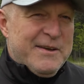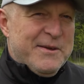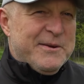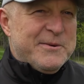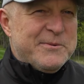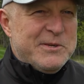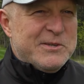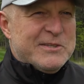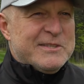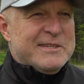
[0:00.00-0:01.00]
you know we
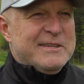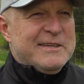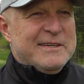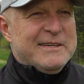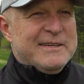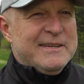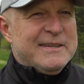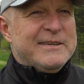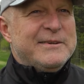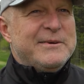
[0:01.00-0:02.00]
just uh,
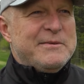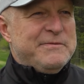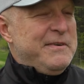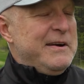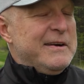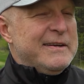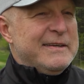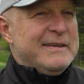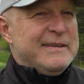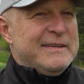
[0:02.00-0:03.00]
you know have fun
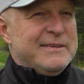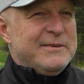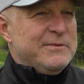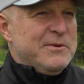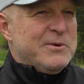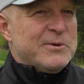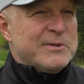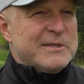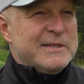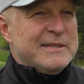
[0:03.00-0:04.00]
and of
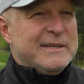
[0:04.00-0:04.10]
course